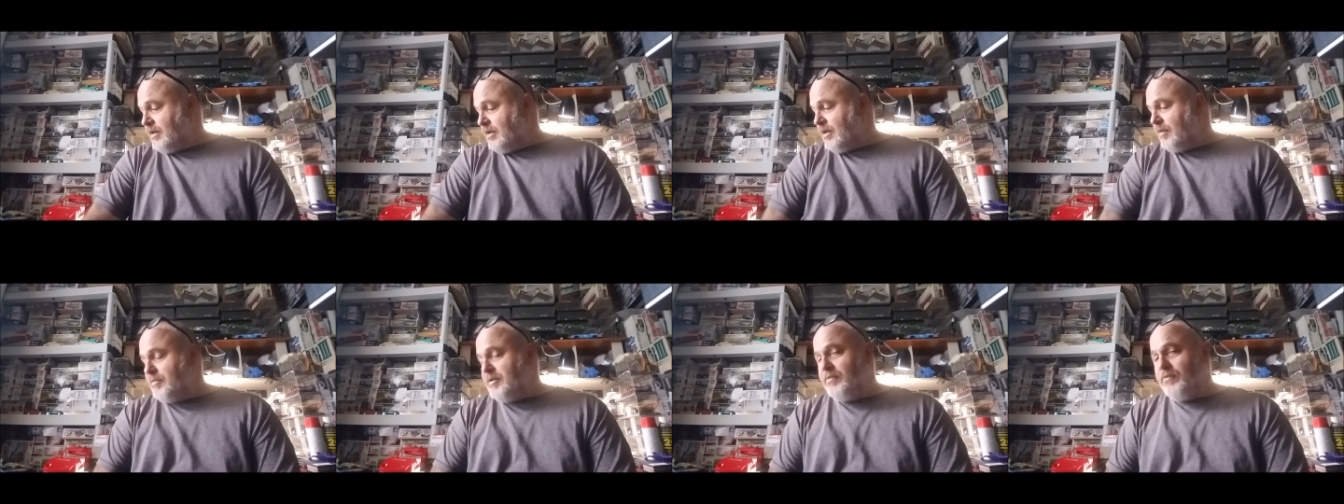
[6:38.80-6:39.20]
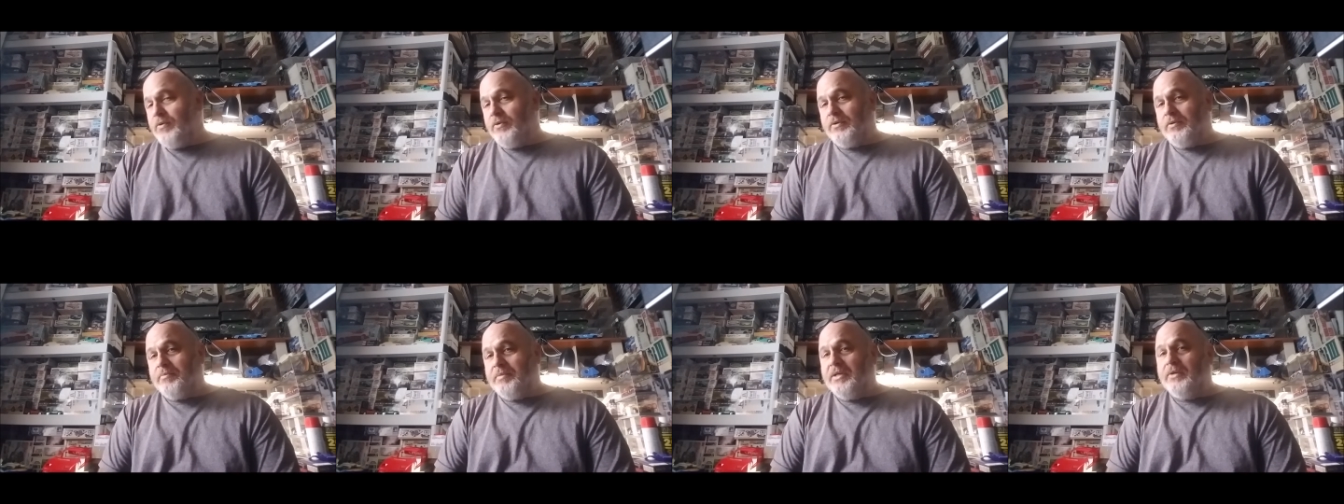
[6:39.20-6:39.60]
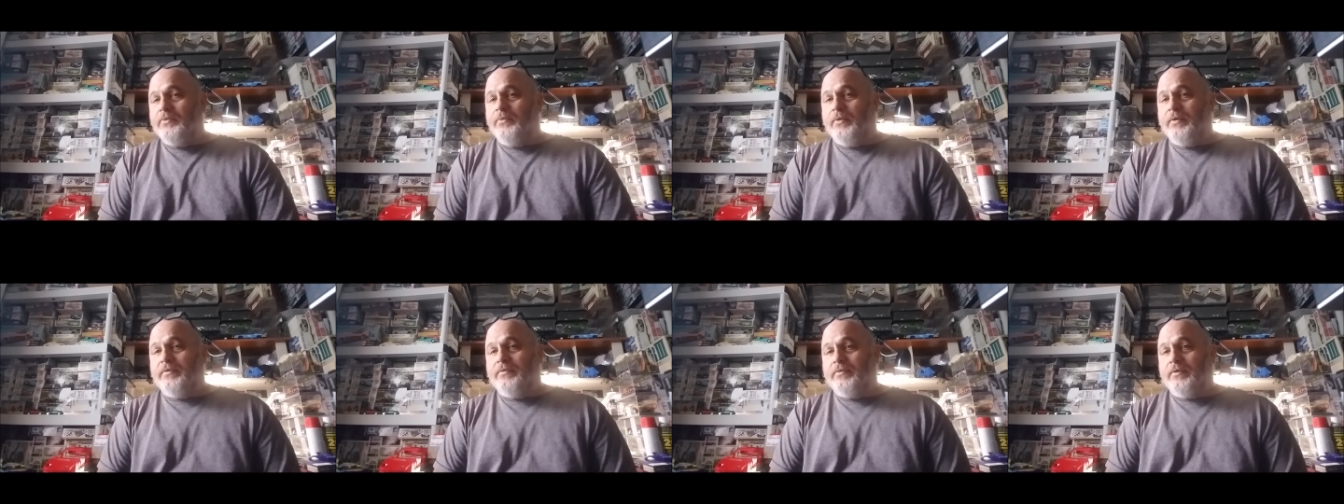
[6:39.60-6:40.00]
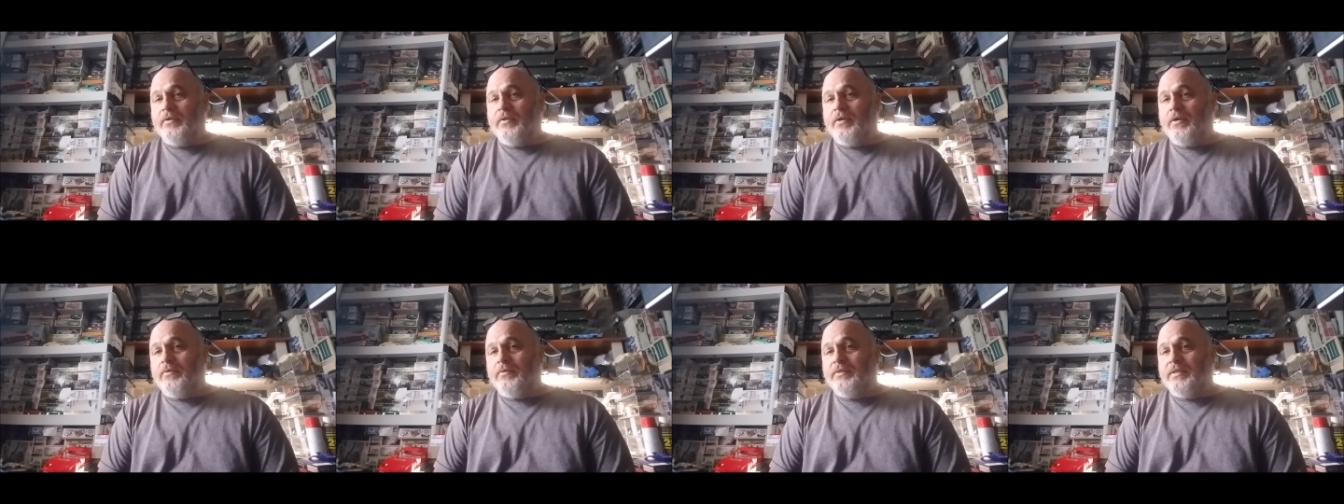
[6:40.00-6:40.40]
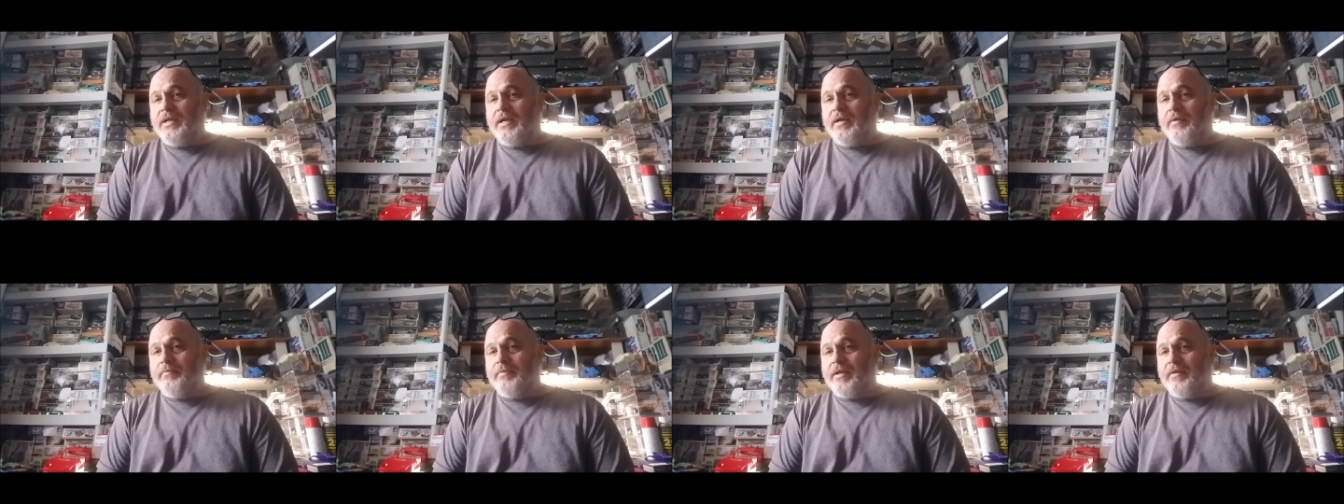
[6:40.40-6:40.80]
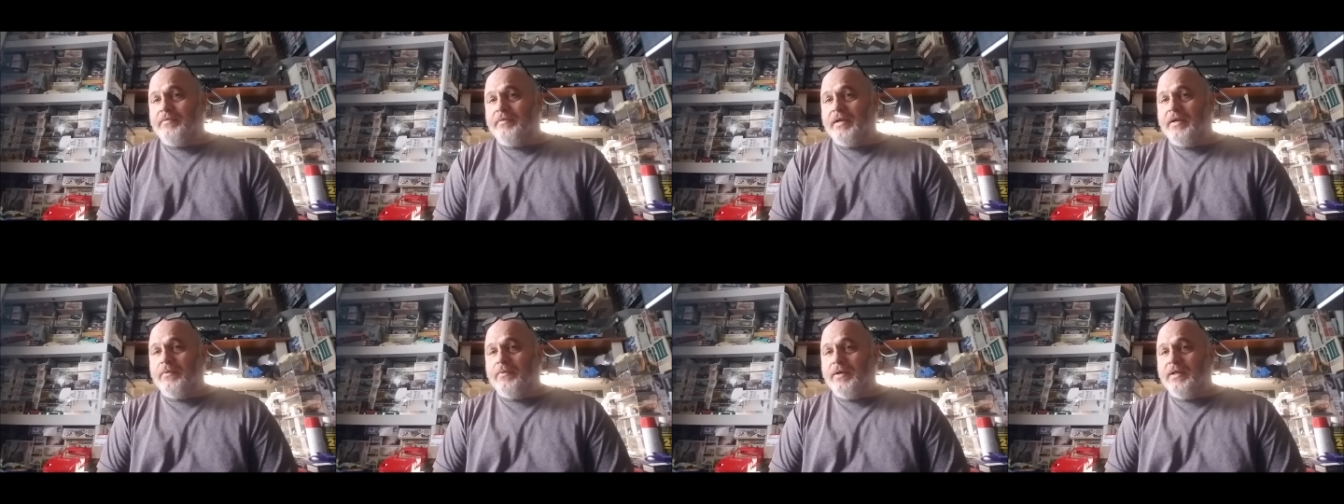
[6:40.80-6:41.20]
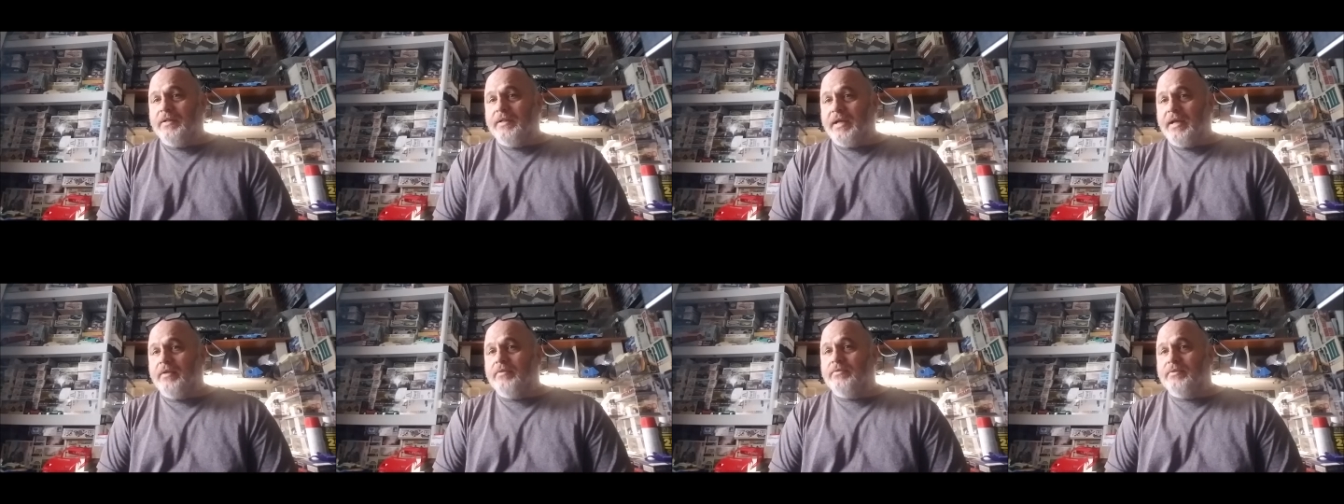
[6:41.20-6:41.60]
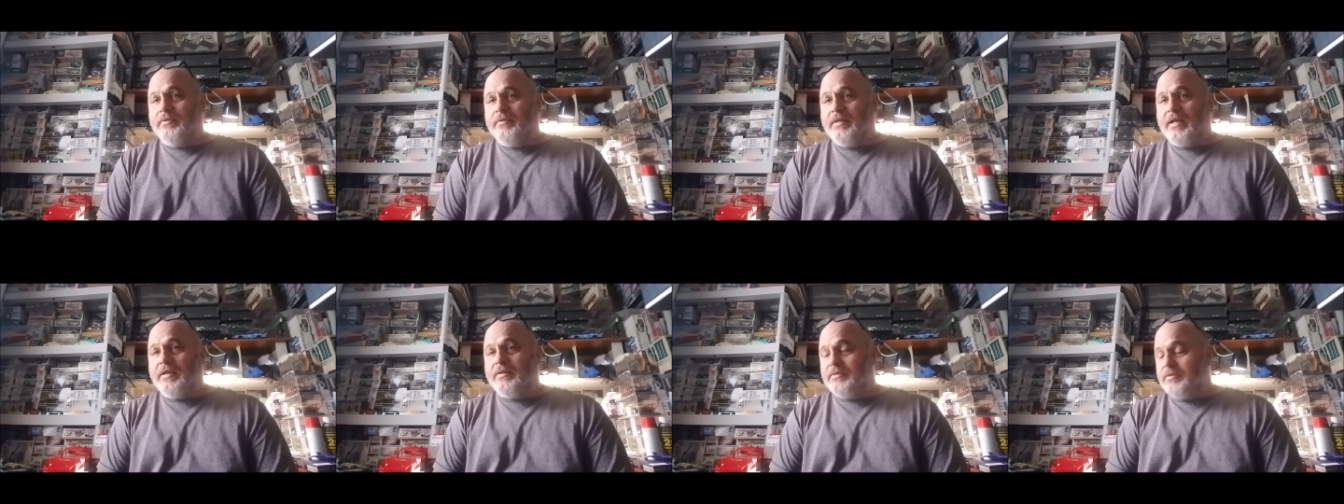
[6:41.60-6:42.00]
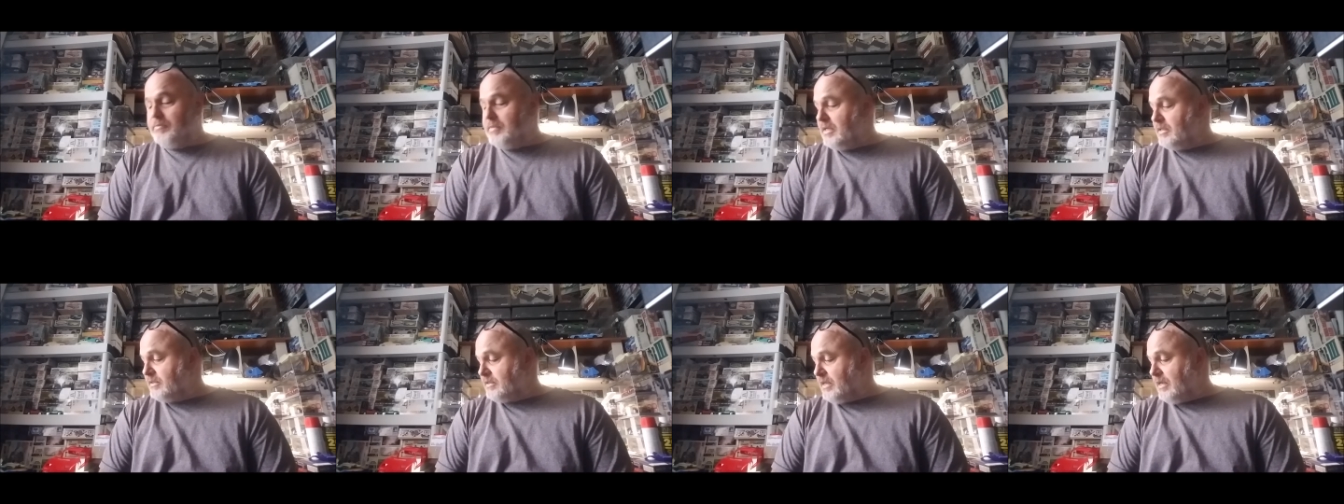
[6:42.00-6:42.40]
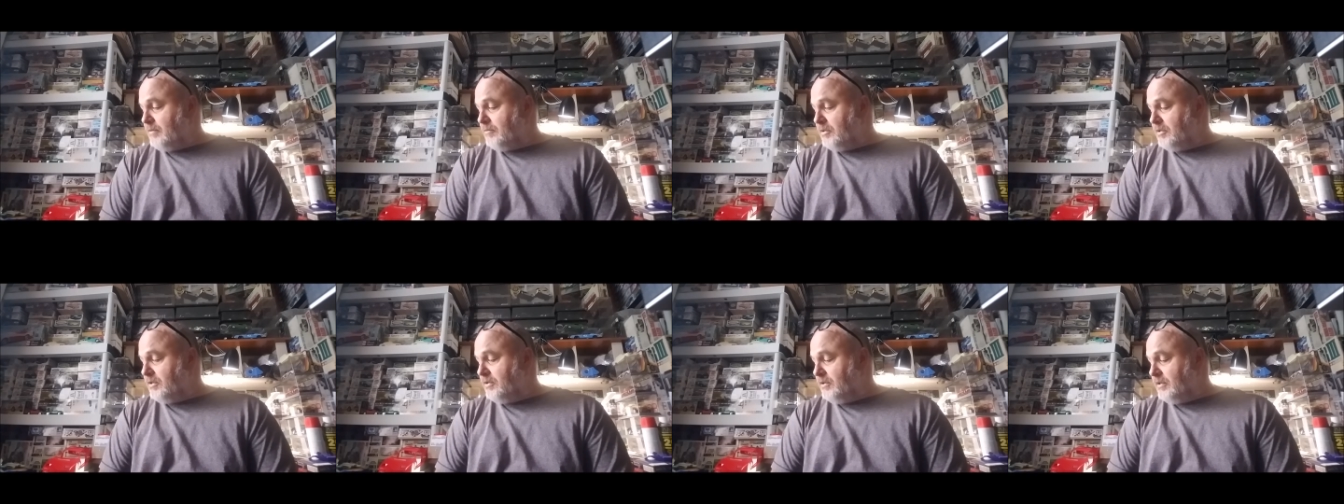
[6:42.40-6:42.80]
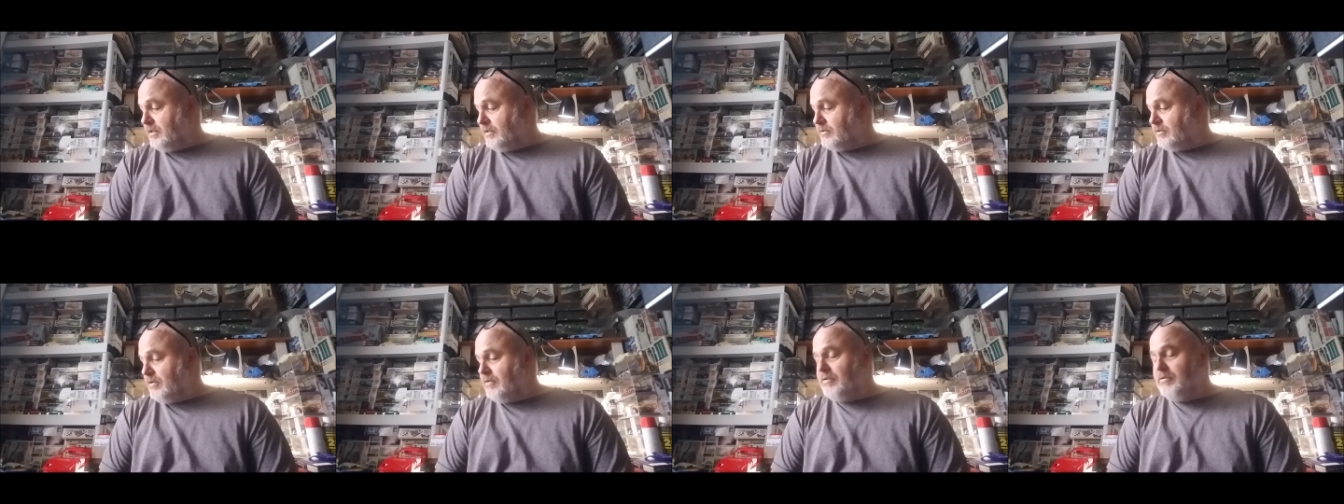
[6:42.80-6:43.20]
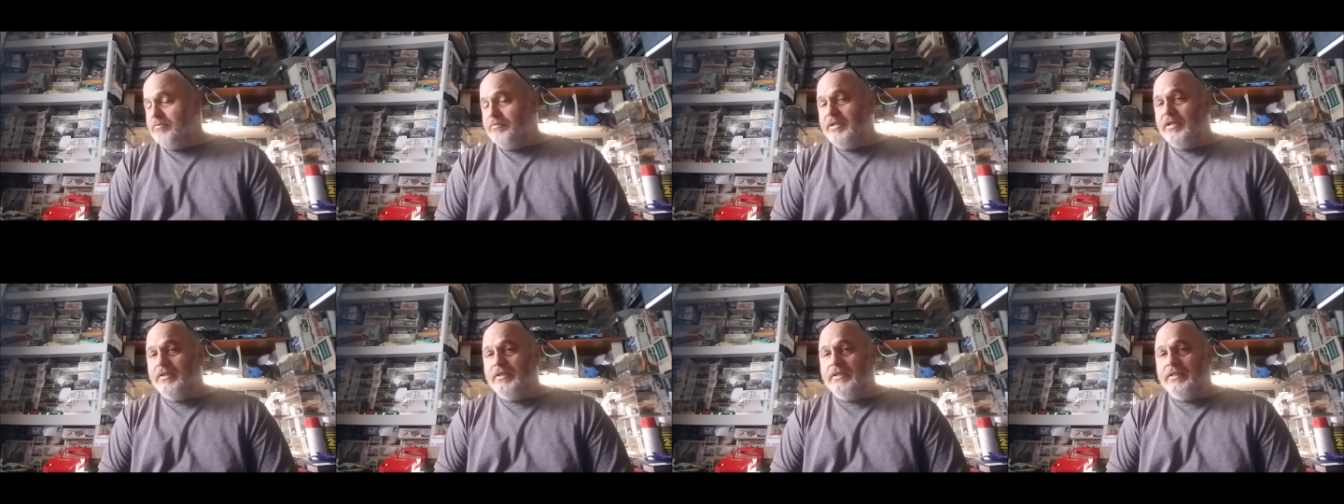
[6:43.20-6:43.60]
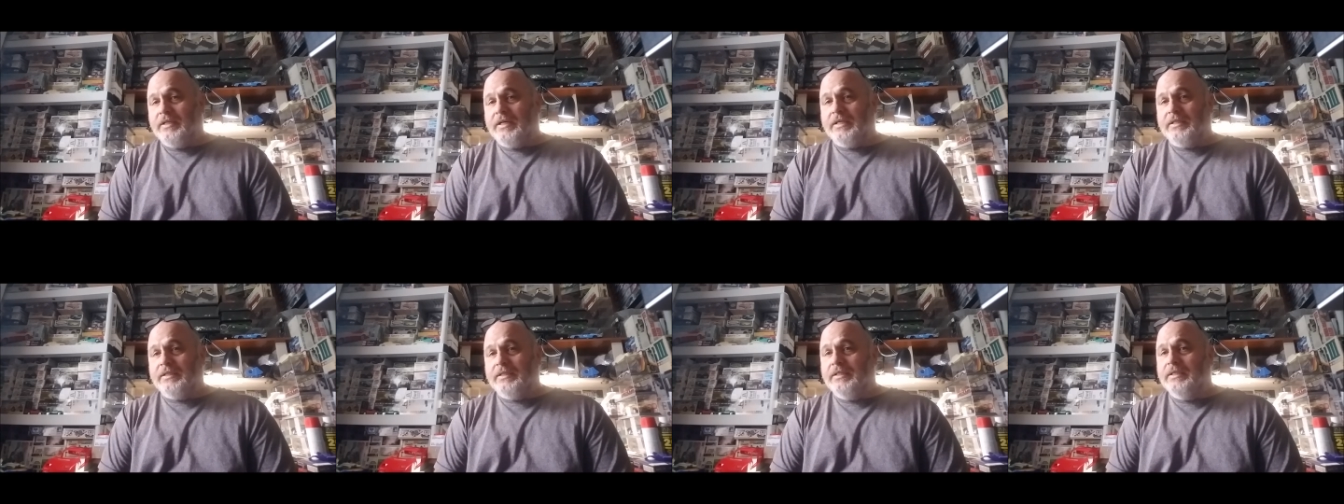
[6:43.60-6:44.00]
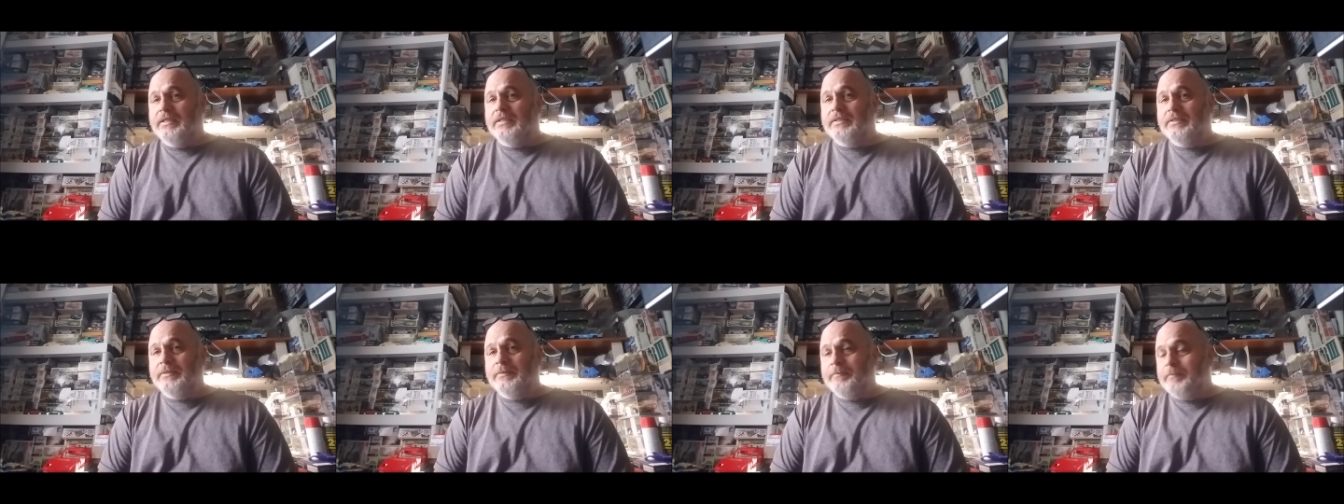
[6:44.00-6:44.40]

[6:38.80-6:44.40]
I've been wanting to build one for a long time, and I figure, well, now's now's the best time to do it. So I'm gonna build it like this.